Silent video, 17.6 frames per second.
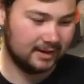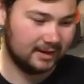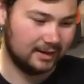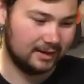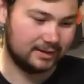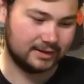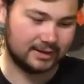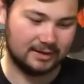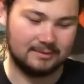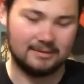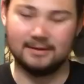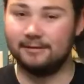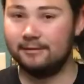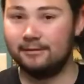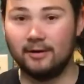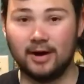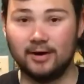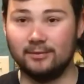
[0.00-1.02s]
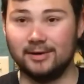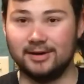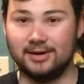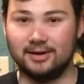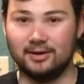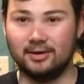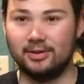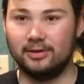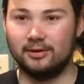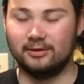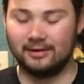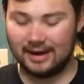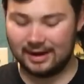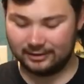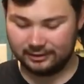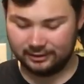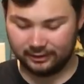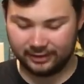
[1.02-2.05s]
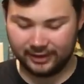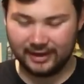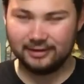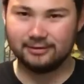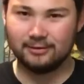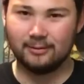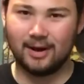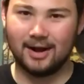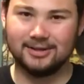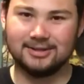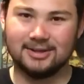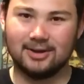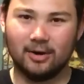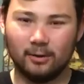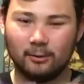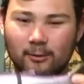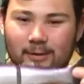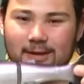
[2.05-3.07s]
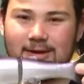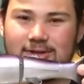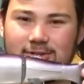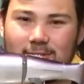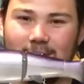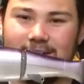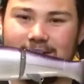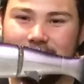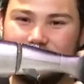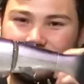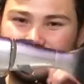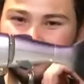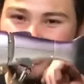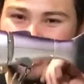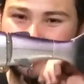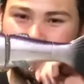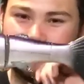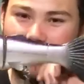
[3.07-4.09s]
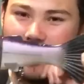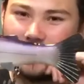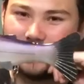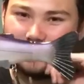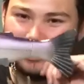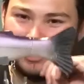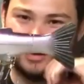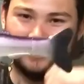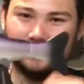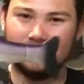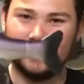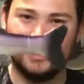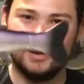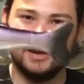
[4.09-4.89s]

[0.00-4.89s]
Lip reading: It's going to be a fun one to go through around. So thanks for watching. Hope we enjoyed this little unboxing.